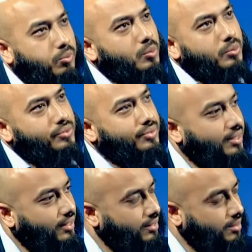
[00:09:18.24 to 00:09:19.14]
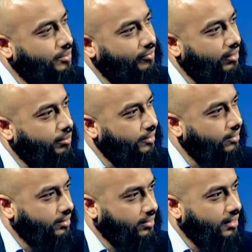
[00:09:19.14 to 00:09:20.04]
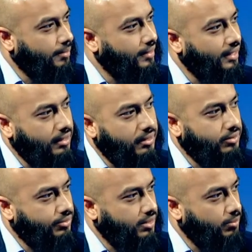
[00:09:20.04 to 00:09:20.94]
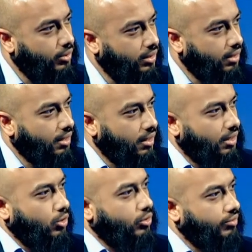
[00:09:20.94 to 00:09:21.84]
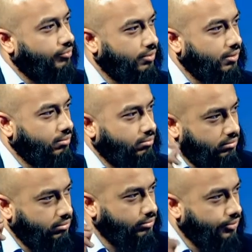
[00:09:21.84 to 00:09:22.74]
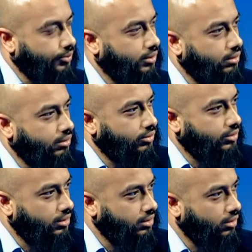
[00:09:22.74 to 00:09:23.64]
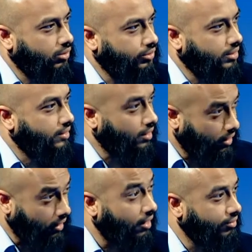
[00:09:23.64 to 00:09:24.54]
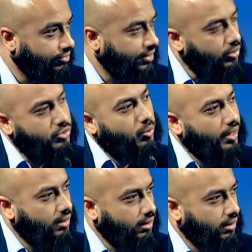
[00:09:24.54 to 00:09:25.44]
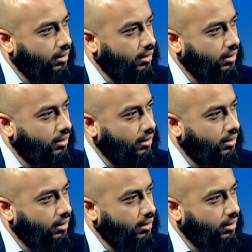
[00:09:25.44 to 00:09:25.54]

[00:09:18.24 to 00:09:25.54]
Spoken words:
would you say are some of the vulnerabilities that may lead to someone looking for, if you want to use it loosely, a love elsewhere?